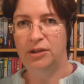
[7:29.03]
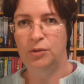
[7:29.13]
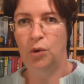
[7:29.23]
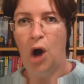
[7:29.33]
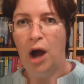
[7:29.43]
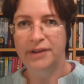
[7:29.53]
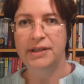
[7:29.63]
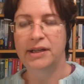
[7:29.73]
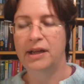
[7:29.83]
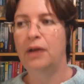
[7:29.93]
your
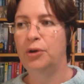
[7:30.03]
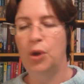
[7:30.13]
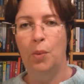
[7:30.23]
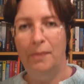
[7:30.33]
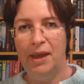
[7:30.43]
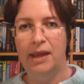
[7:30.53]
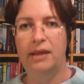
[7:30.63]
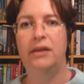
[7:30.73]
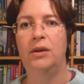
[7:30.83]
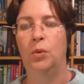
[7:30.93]
gardener, or your
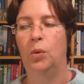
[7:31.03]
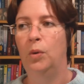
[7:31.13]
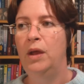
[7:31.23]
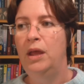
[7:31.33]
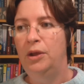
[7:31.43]
maid, or,